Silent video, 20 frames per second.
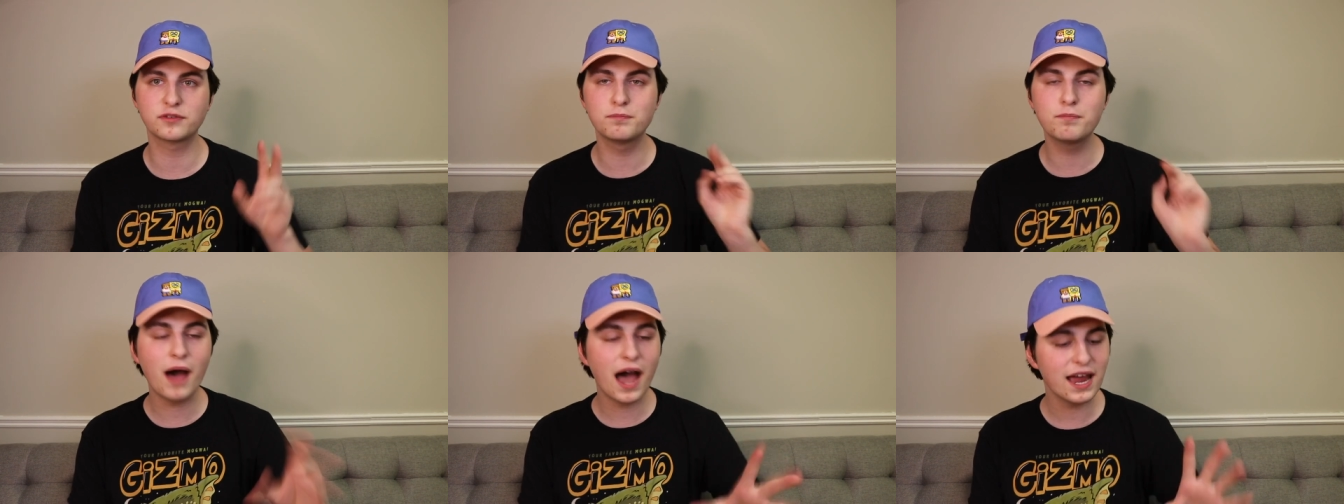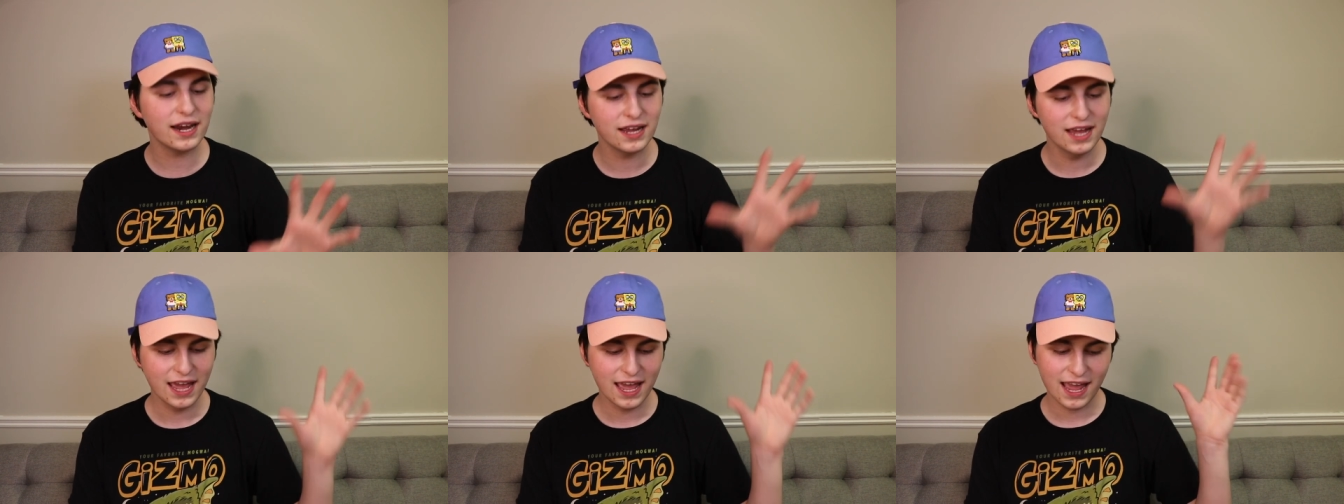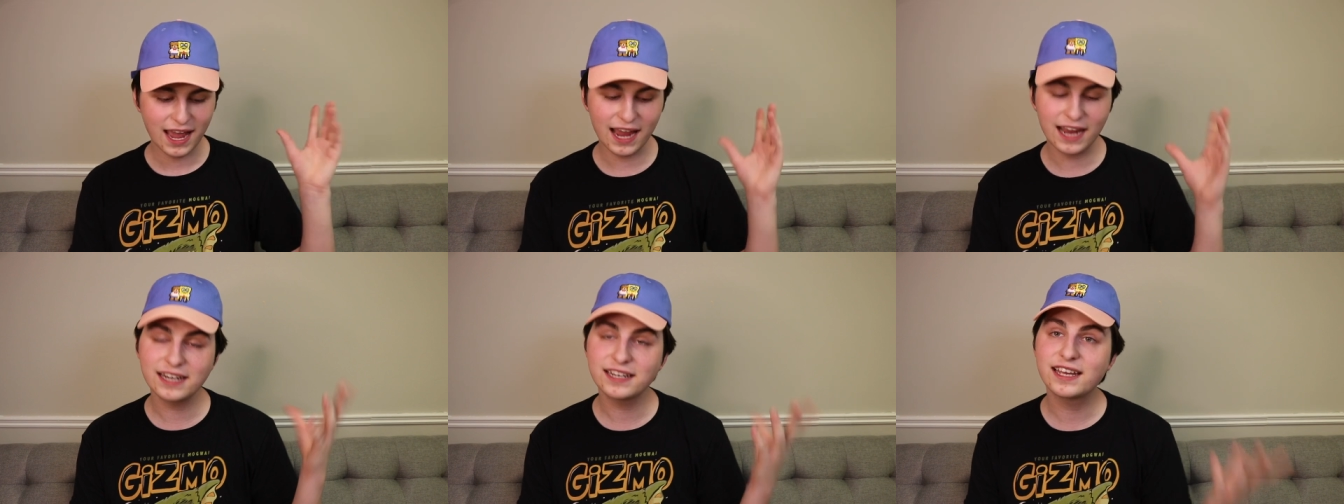But
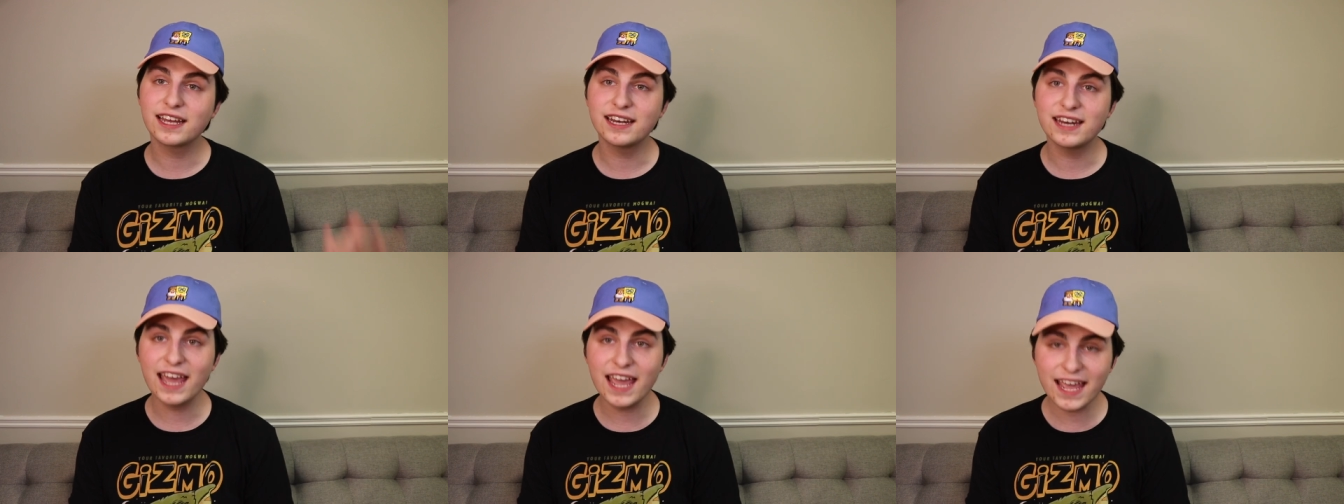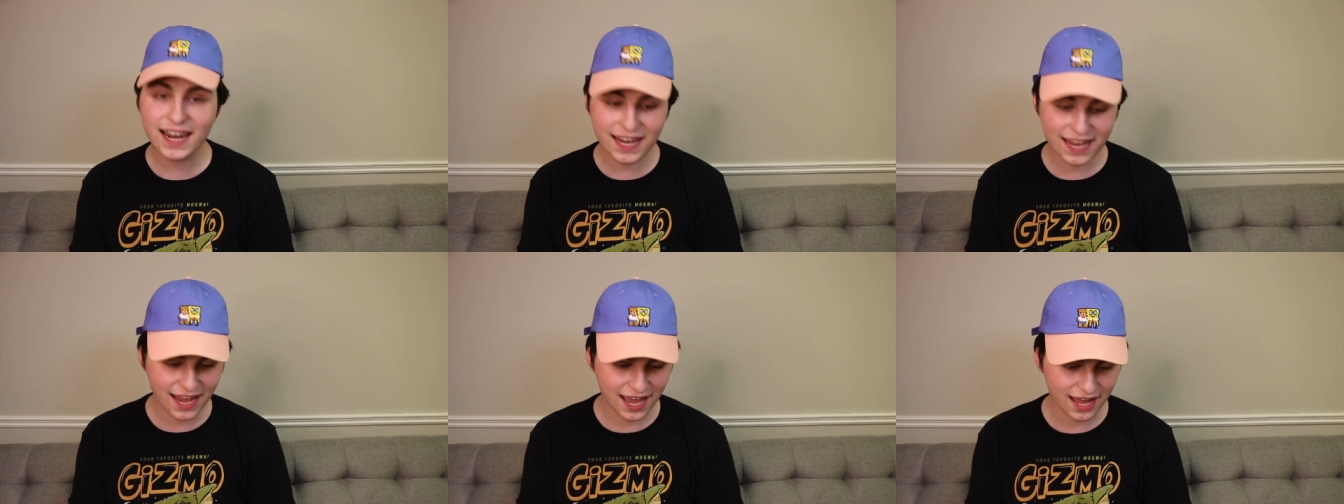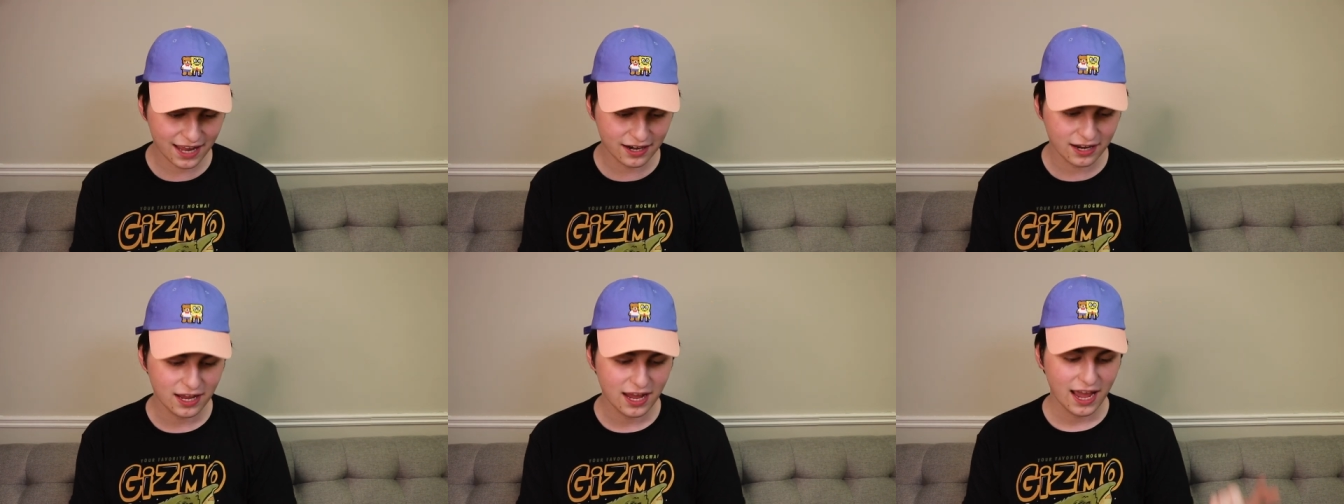in
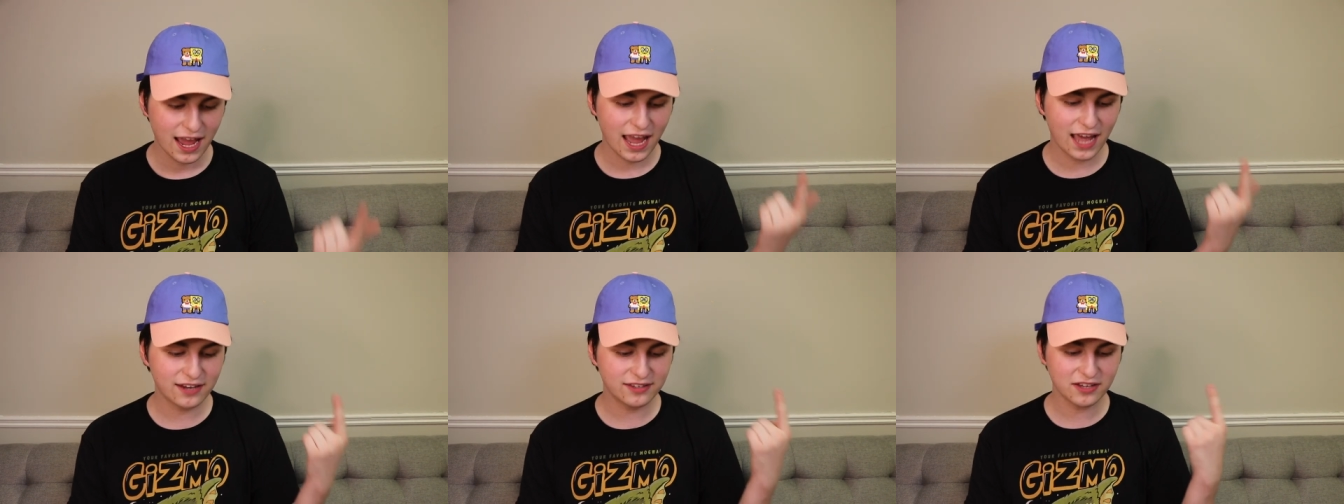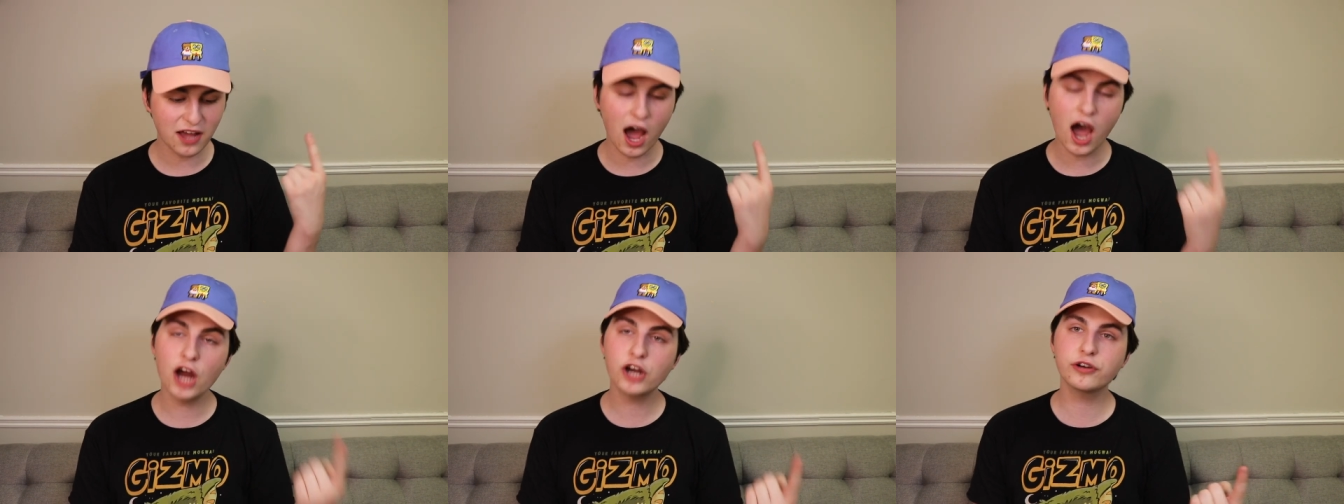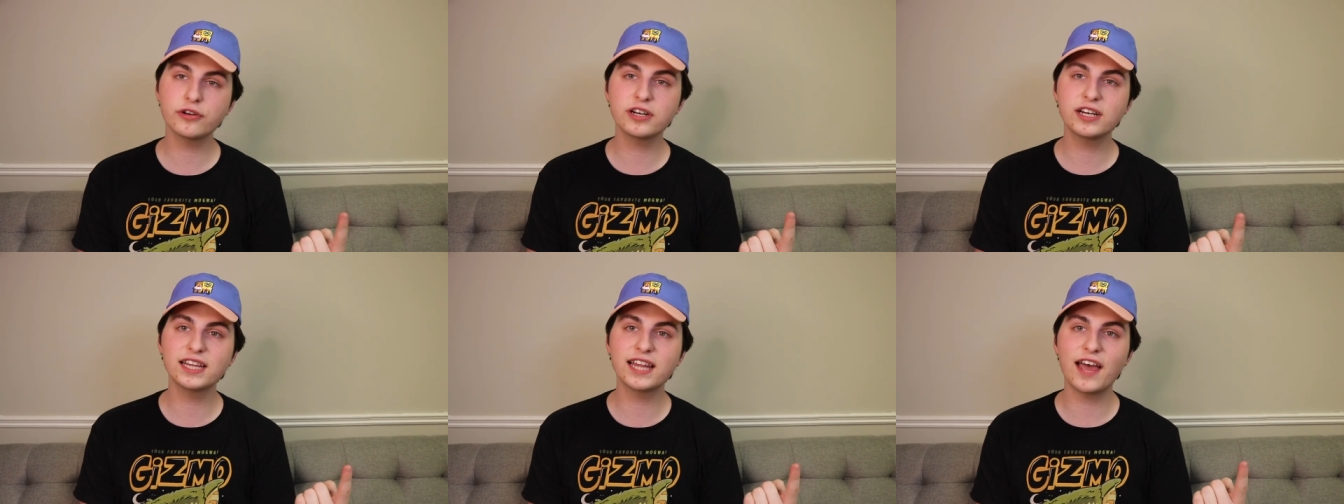Canadian, it is
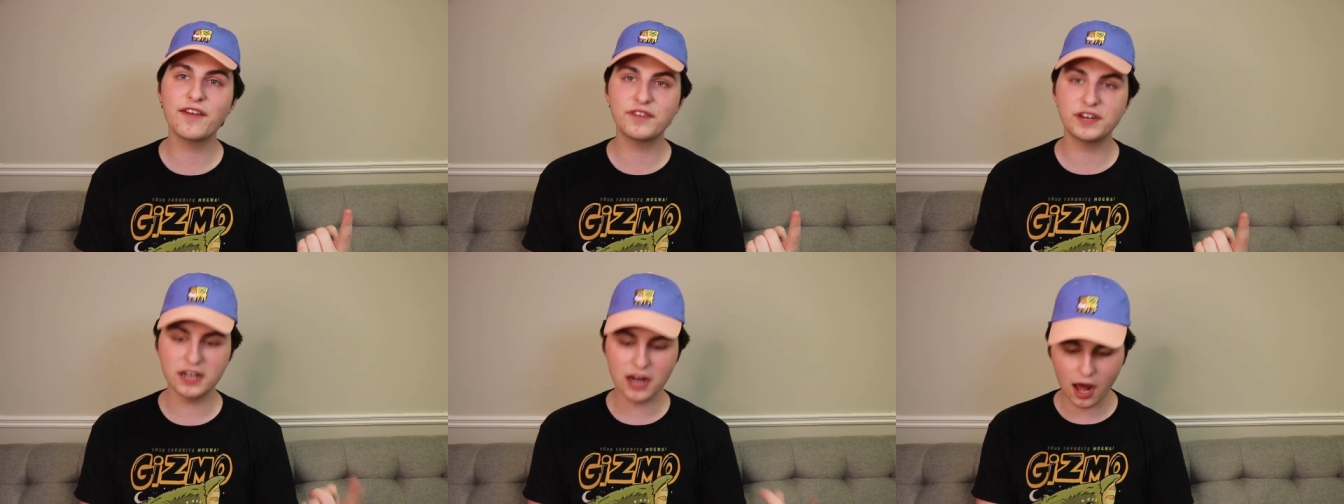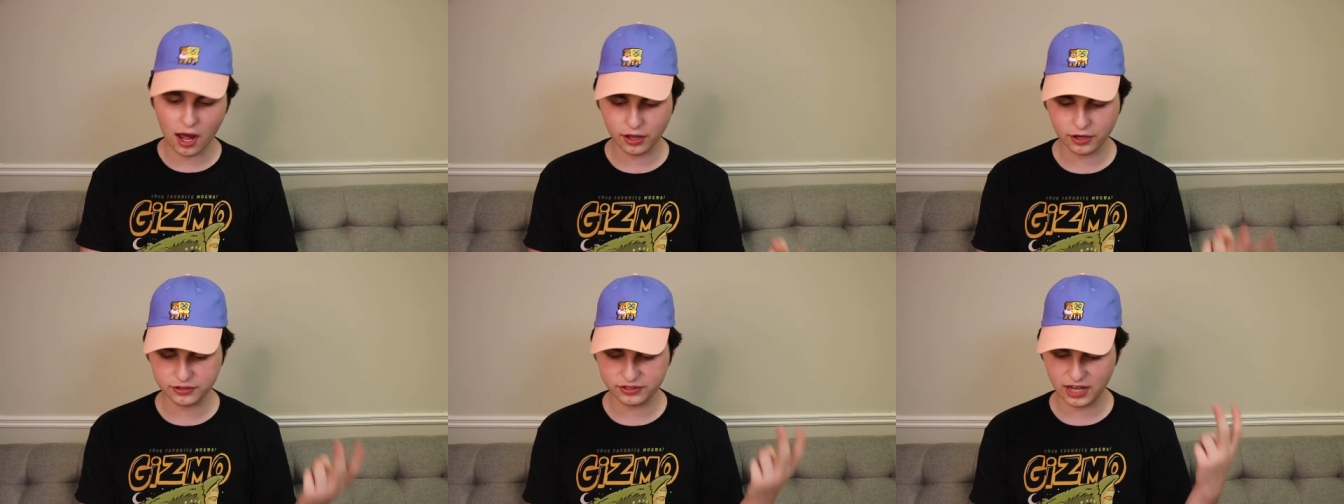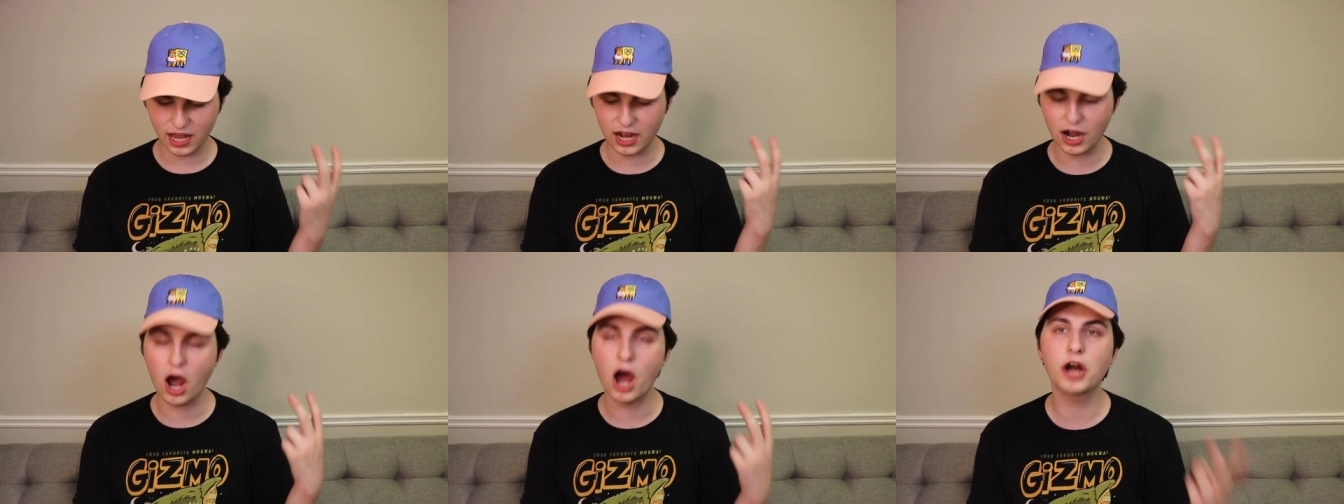$111
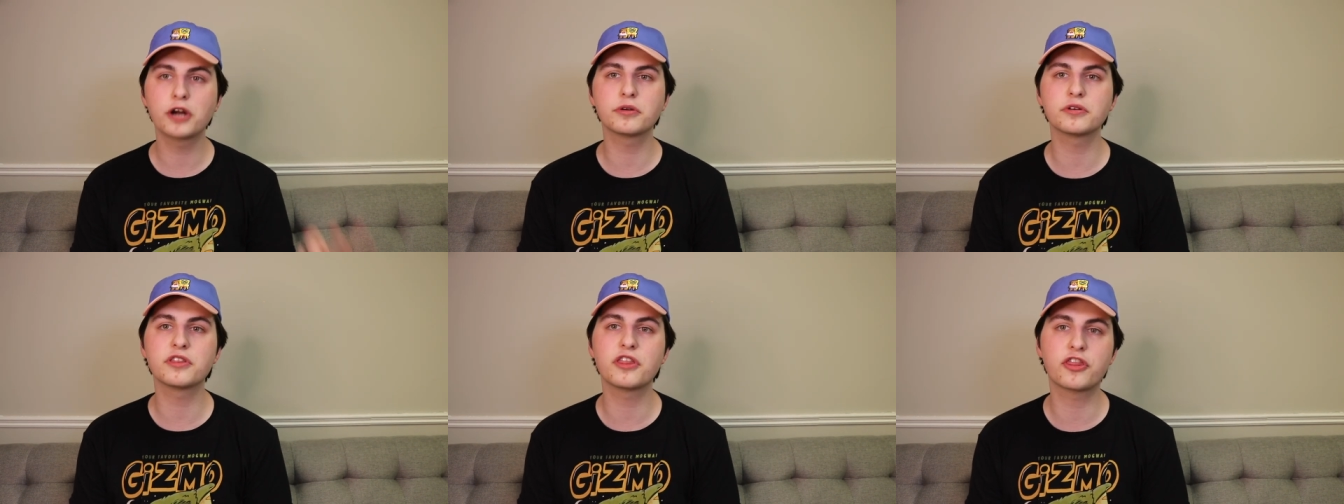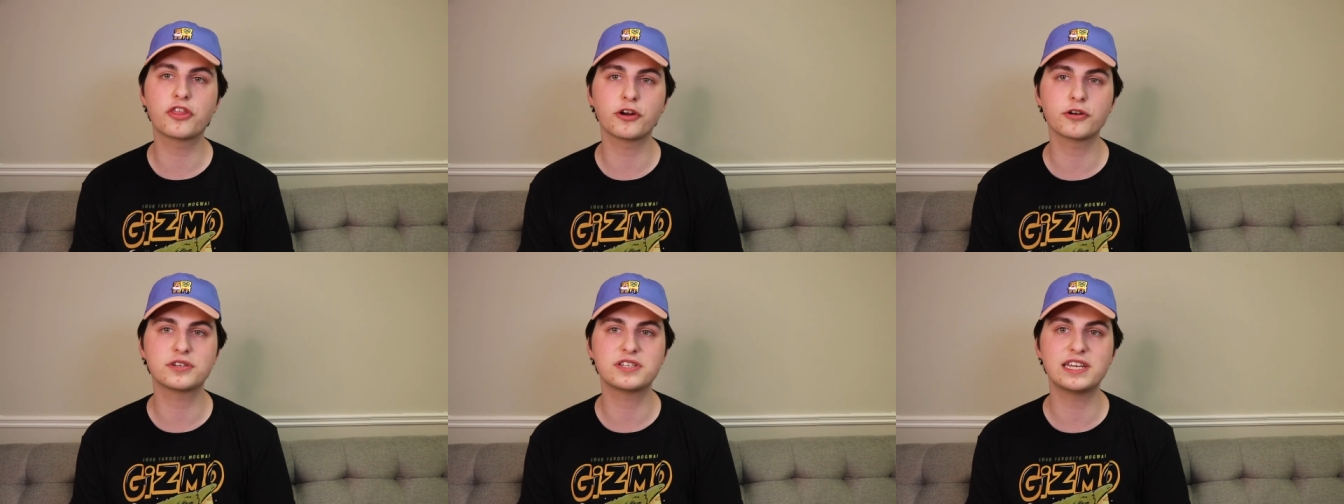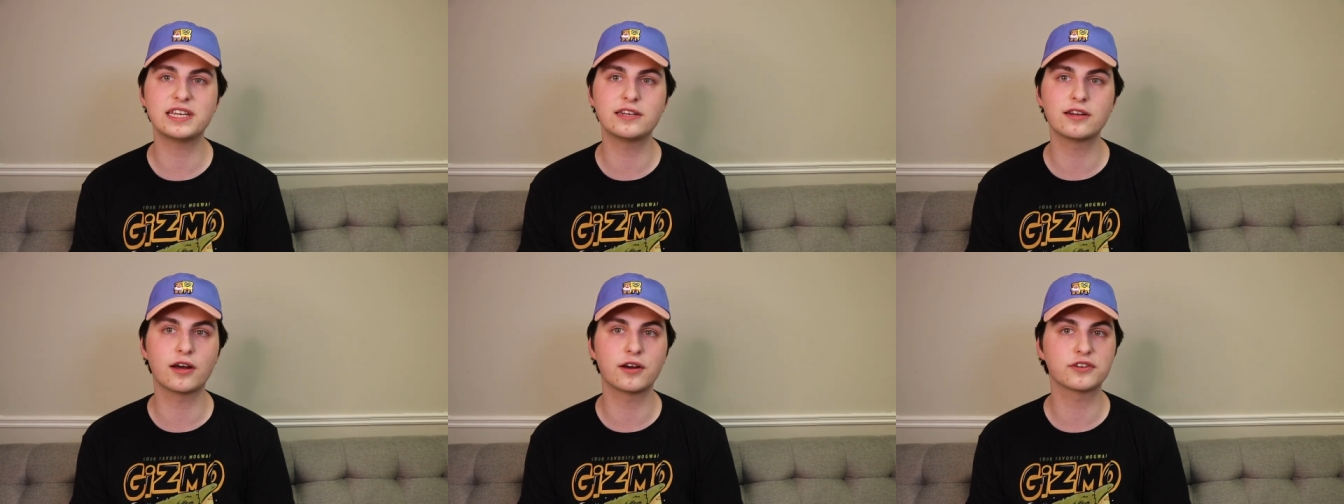and
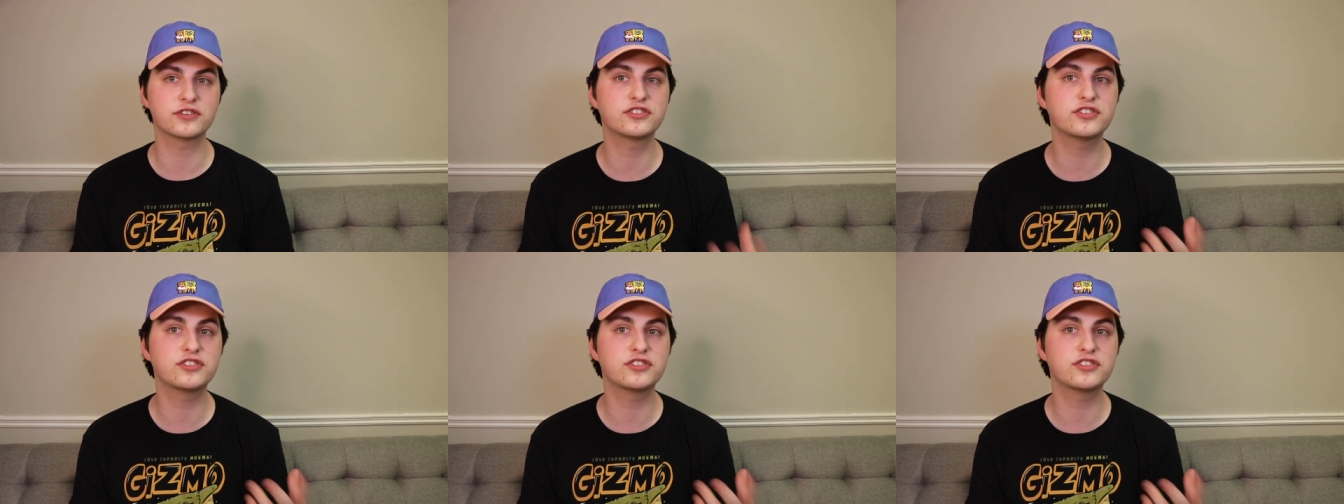$113.